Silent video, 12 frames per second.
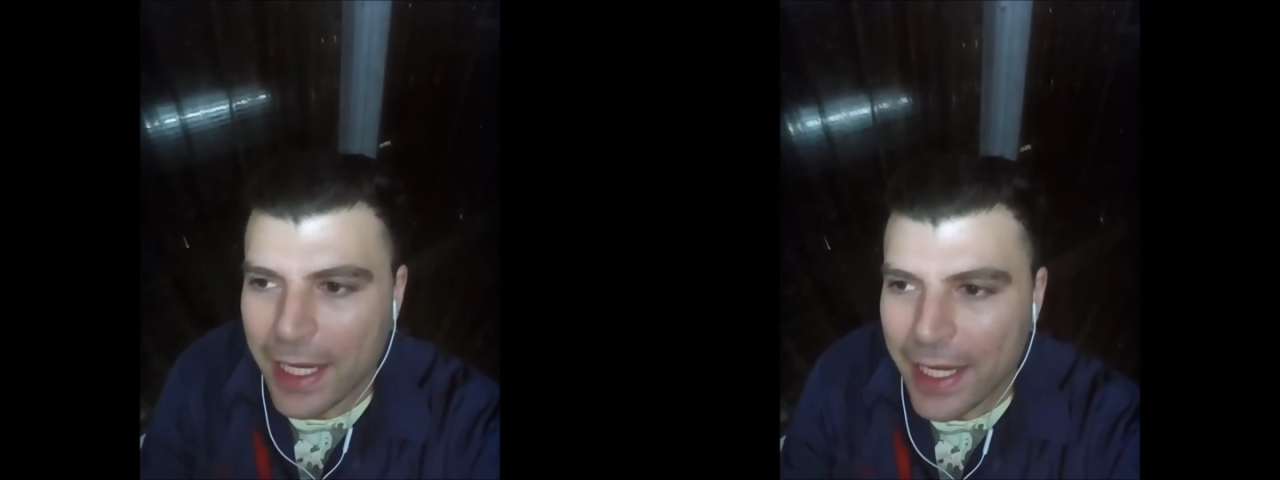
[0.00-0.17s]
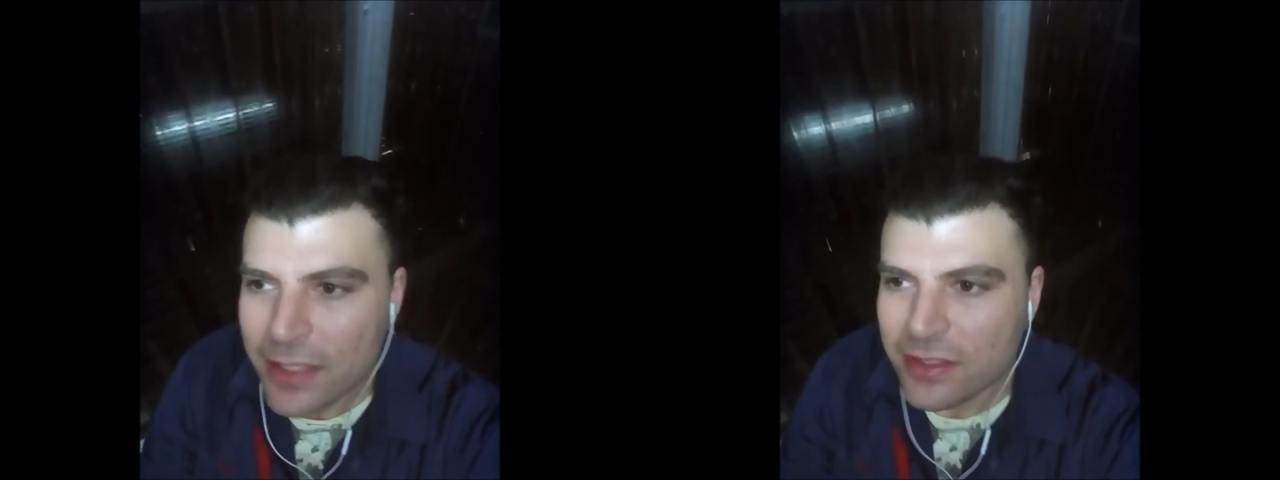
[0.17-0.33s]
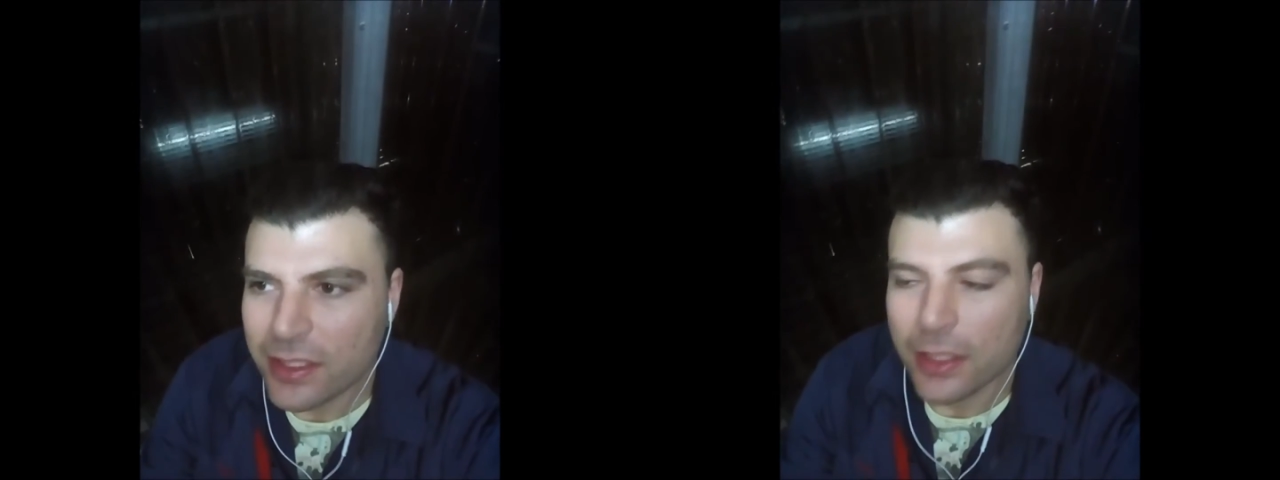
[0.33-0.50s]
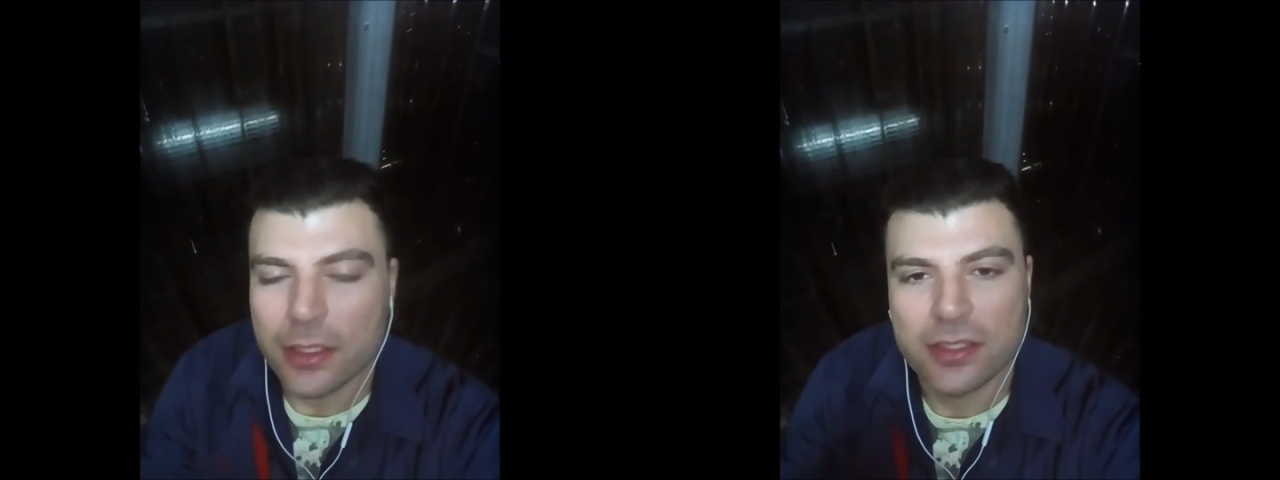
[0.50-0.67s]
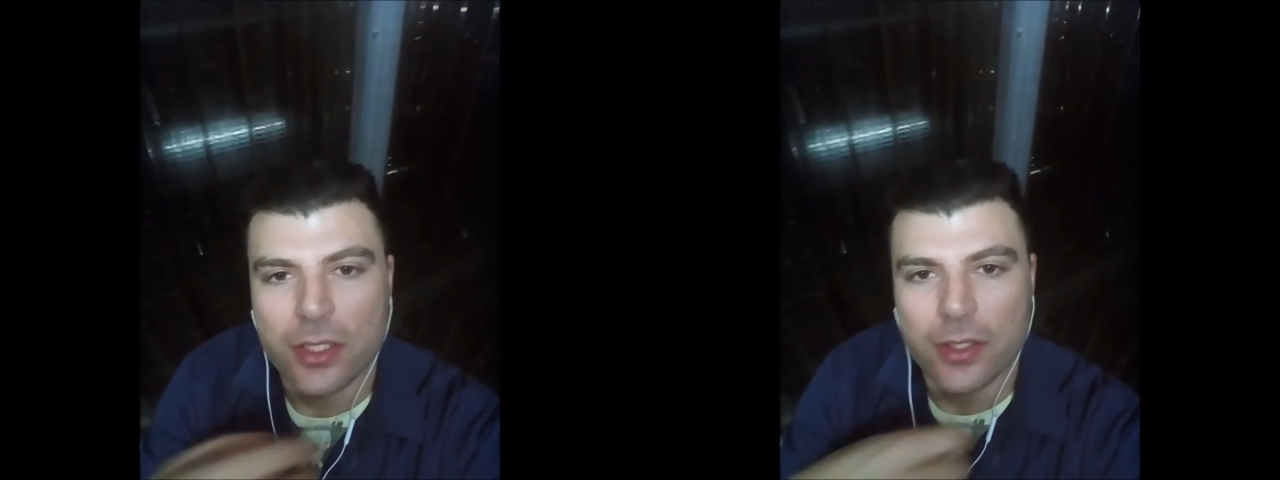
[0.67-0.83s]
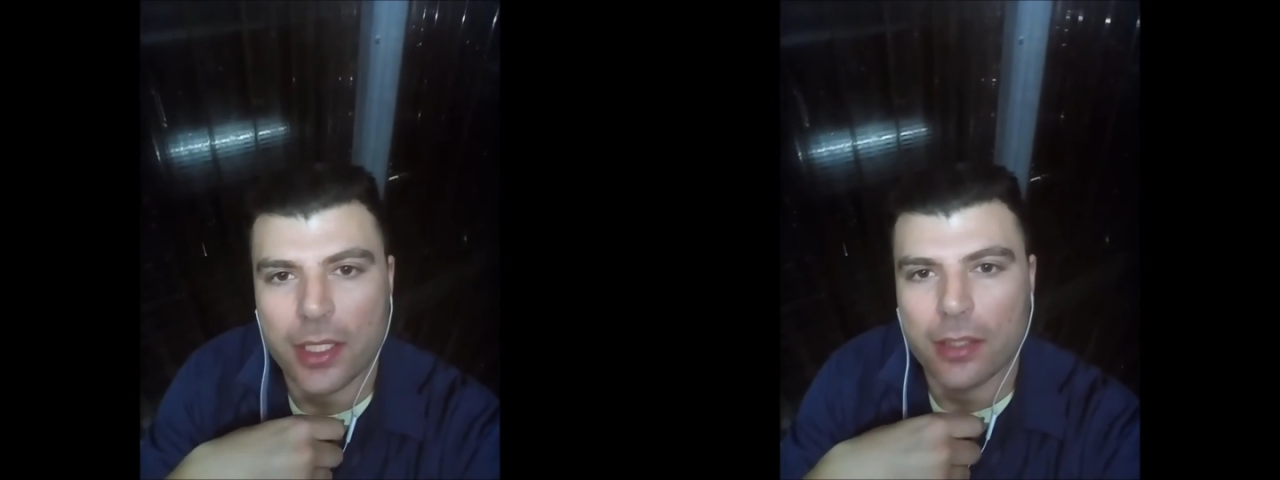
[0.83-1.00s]
answer,
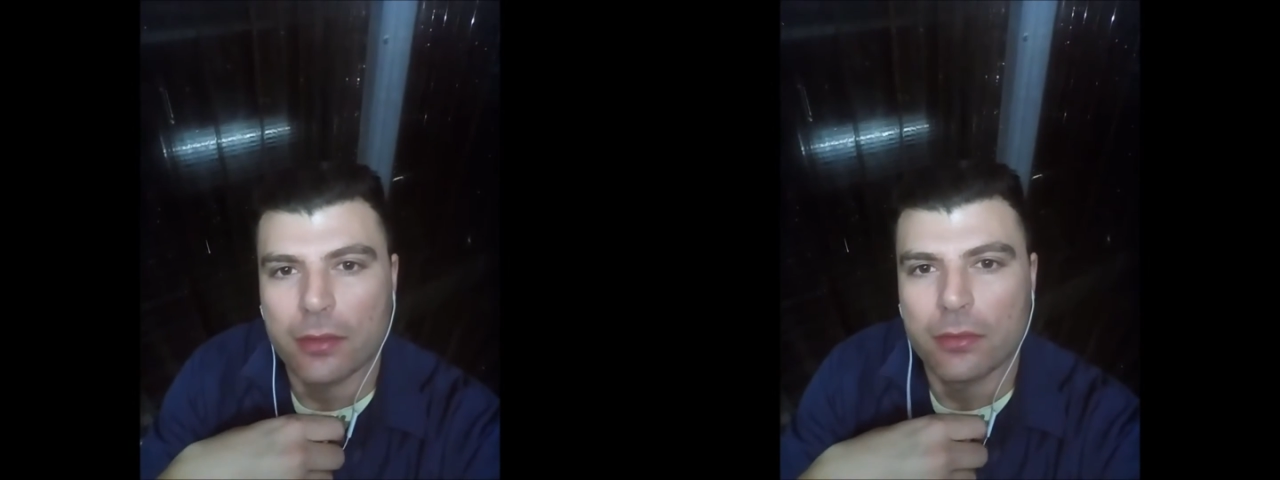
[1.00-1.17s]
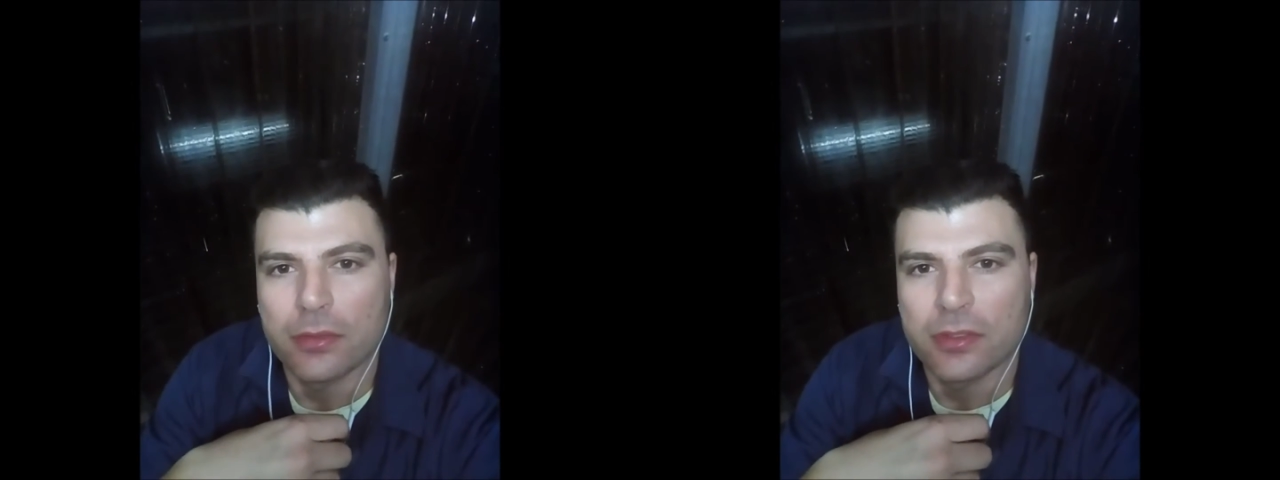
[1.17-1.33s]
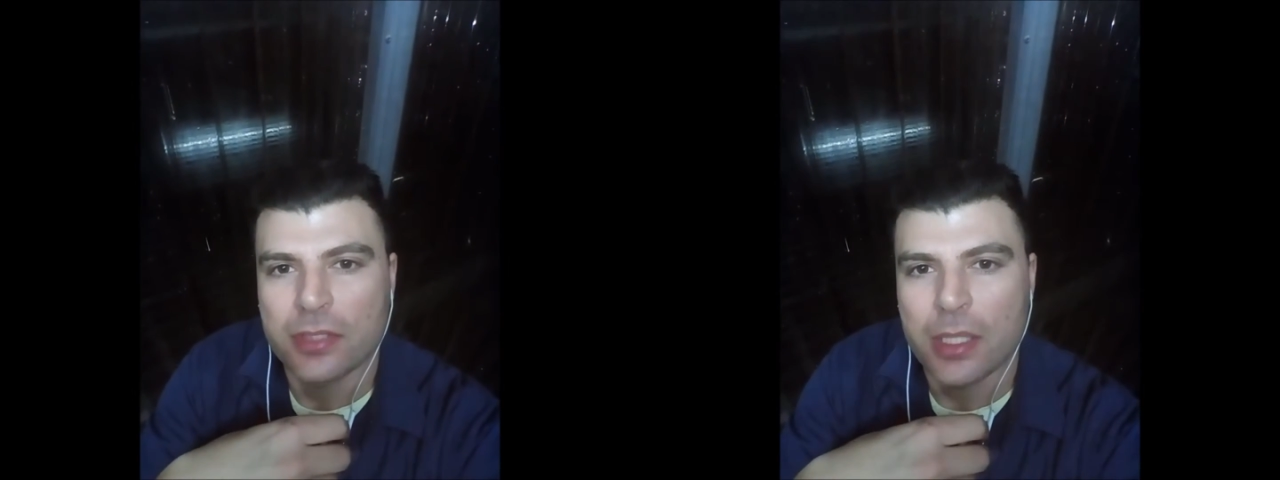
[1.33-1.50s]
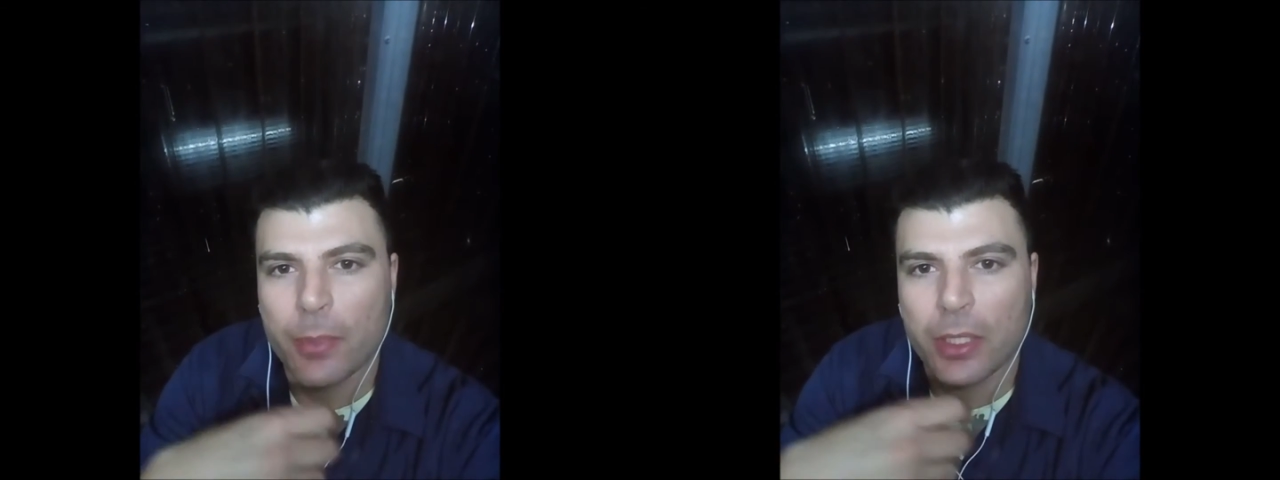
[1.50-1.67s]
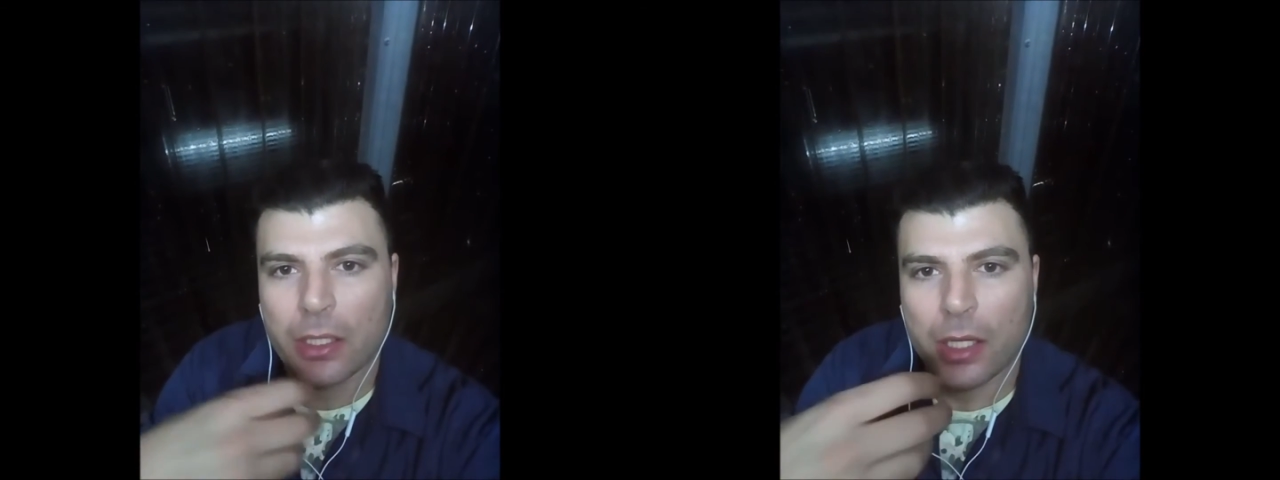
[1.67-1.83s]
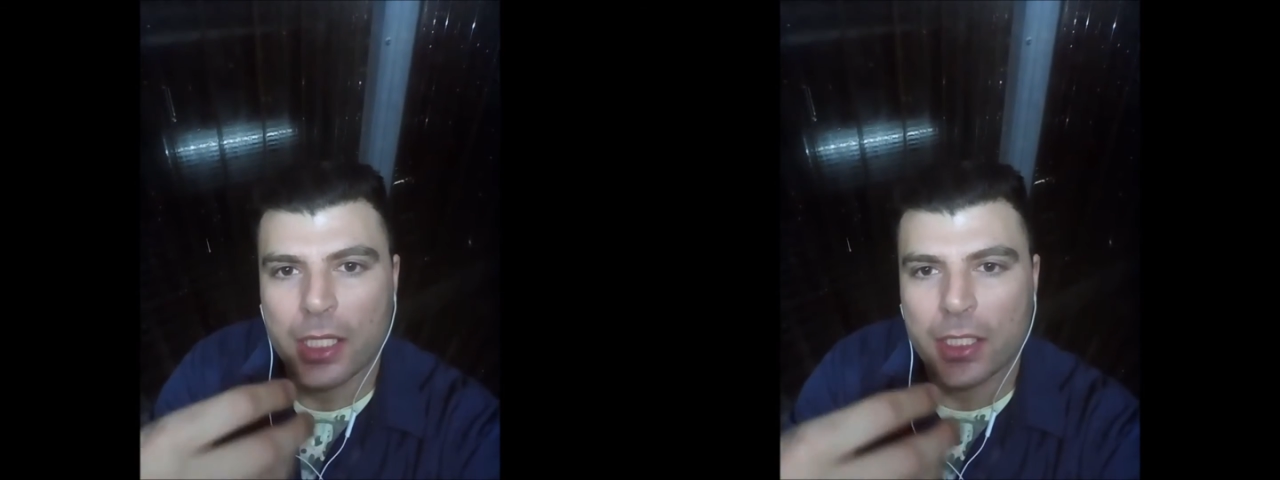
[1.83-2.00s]
so that
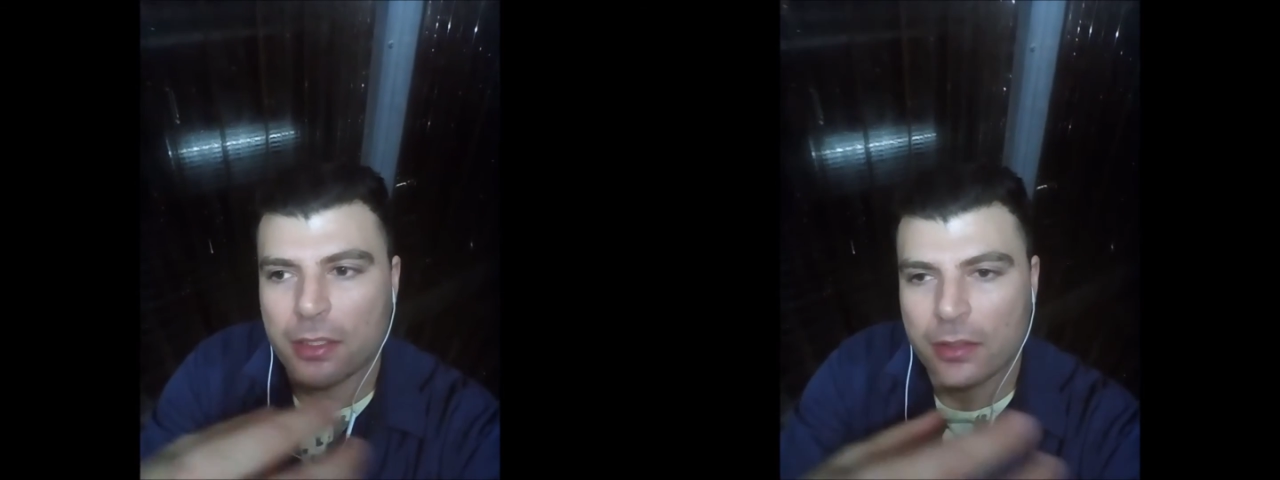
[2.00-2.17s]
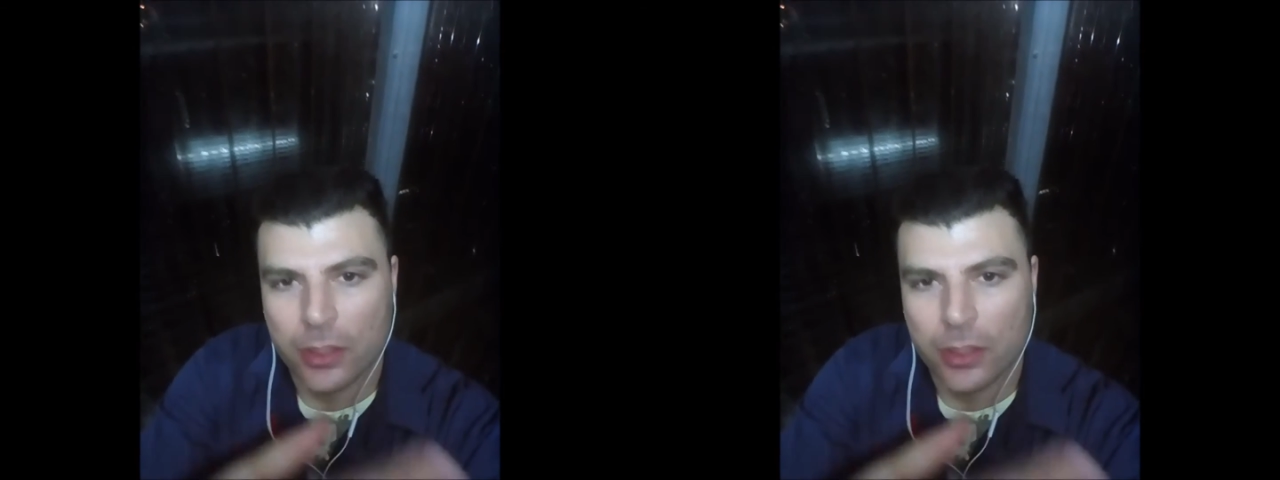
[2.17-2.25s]
someone like